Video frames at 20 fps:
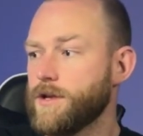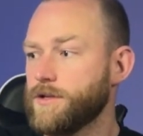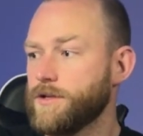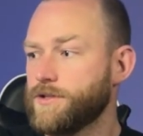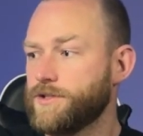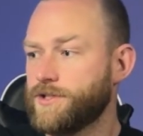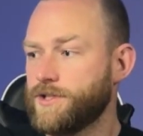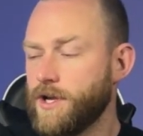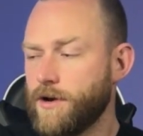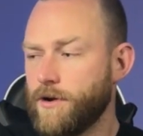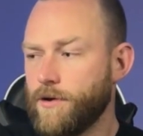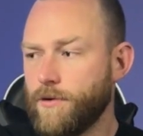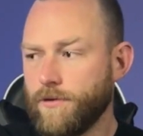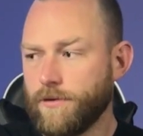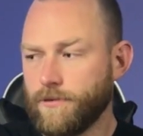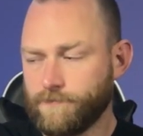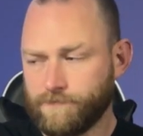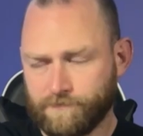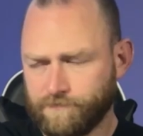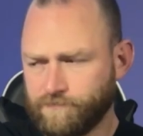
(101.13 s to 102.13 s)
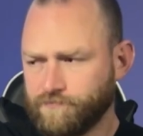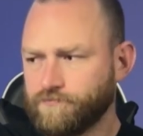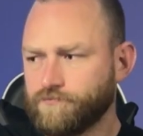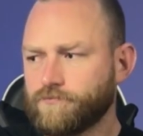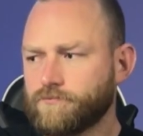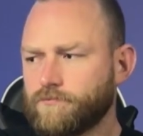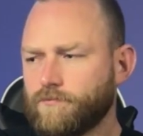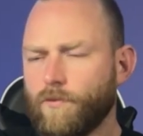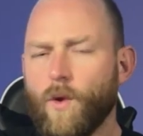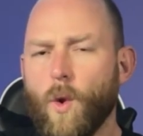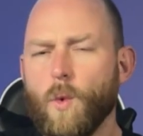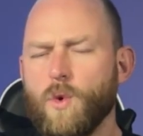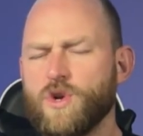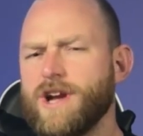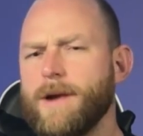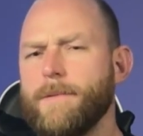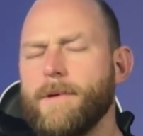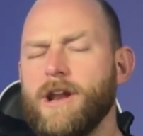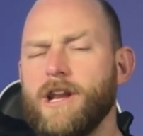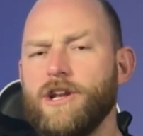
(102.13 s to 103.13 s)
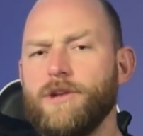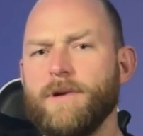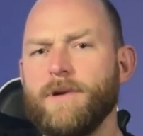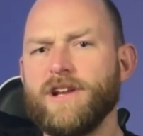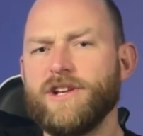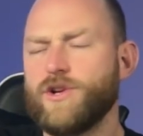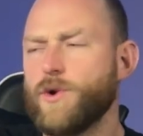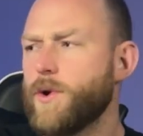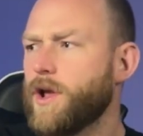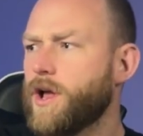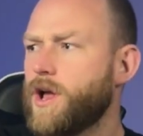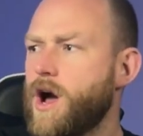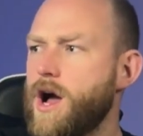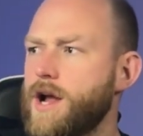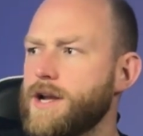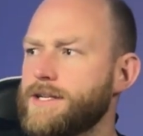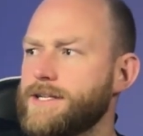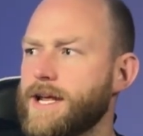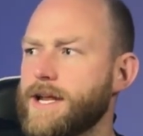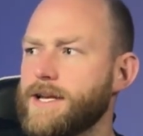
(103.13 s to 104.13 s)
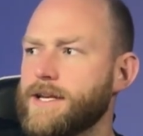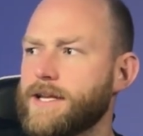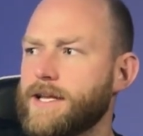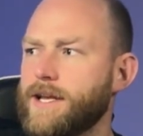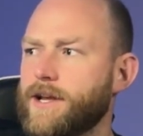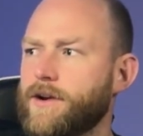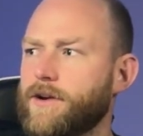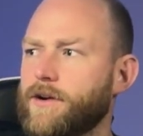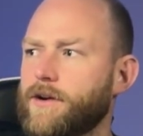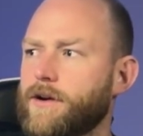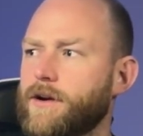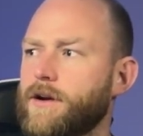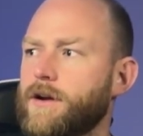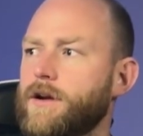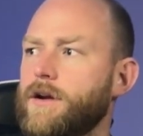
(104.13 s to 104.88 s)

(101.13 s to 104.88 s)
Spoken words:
So, which I'm going to be doing content here